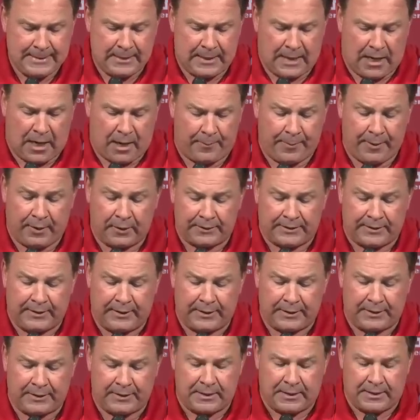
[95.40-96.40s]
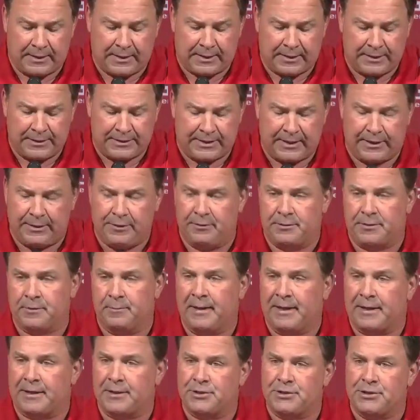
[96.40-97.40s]
Our ability to uh, continue to
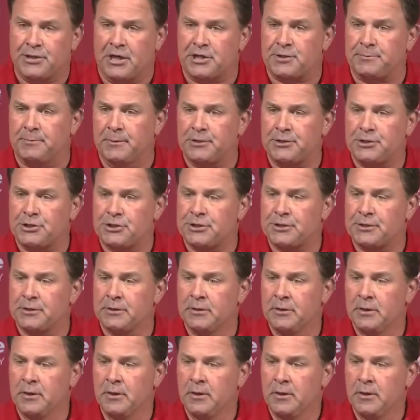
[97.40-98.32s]
make adjustments,